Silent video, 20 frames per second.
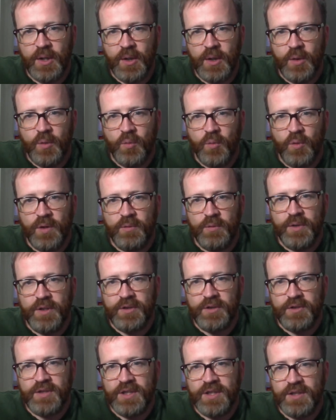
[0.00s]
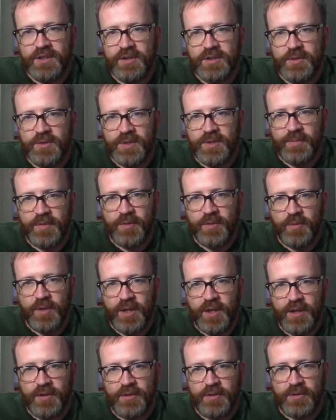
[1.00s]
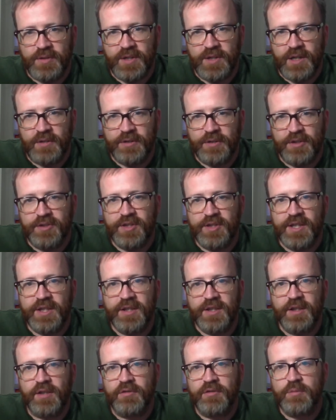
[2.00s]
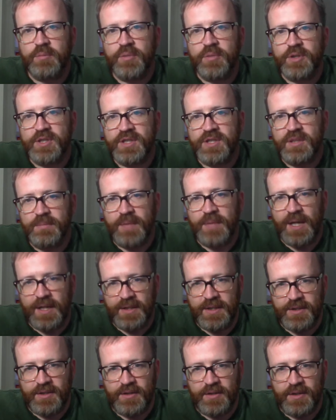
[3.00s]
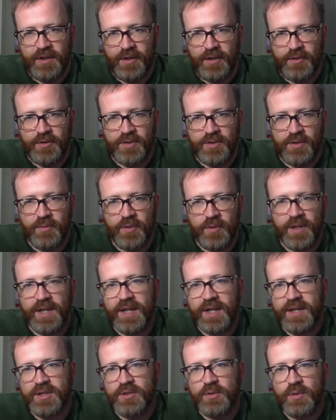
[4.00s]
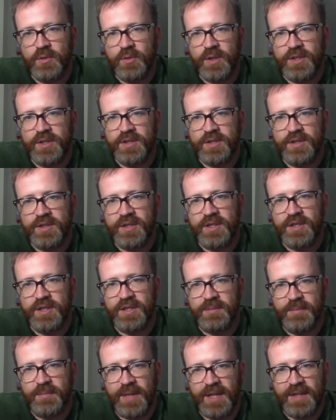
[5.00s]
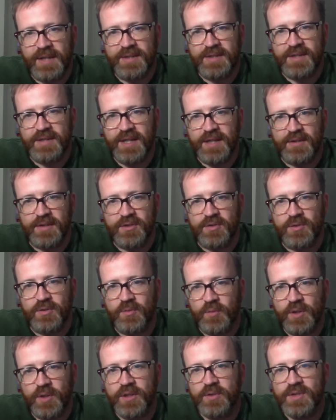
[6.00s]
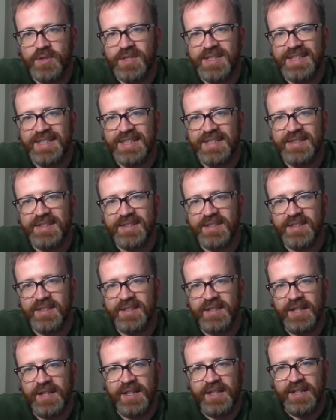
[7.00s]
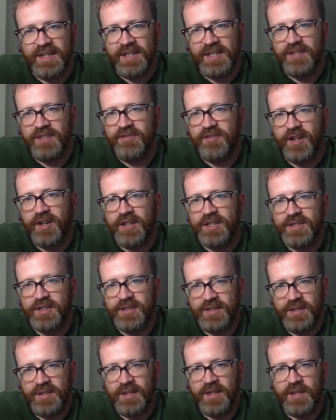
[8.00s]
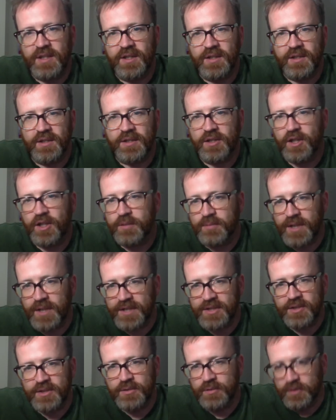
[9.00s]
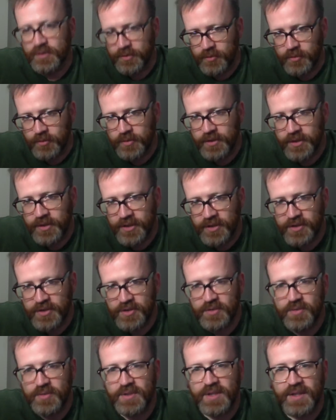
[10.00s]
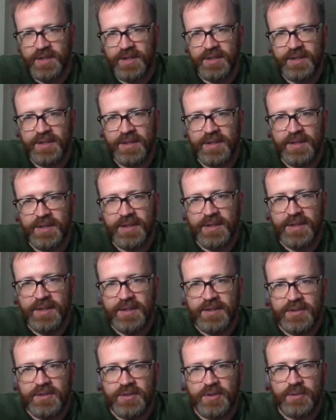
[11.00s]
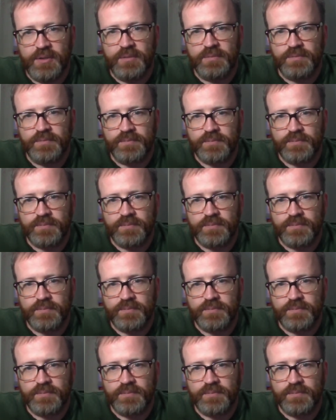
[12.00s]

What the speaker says: When we undertake to do something with others, our undertaking often puts demands on the others. When I ask you a question, it demands an answer. When you sneeze, it invites God bless you or a Gesundheit. So